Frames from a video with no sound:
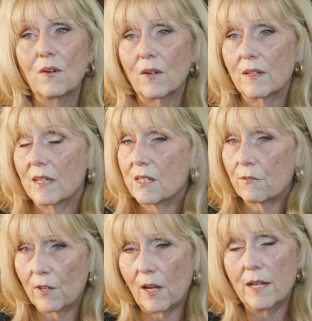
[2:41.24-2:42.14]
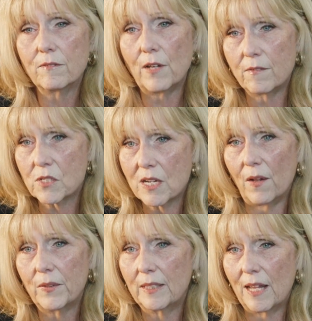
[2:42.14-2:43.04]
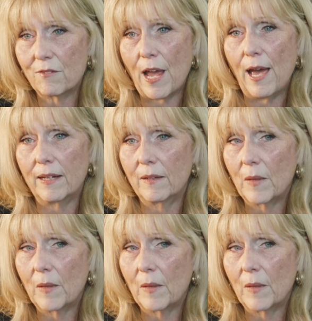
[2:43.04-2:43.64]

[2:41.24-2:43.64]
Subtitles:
or a different kind of lifestyle than they've had.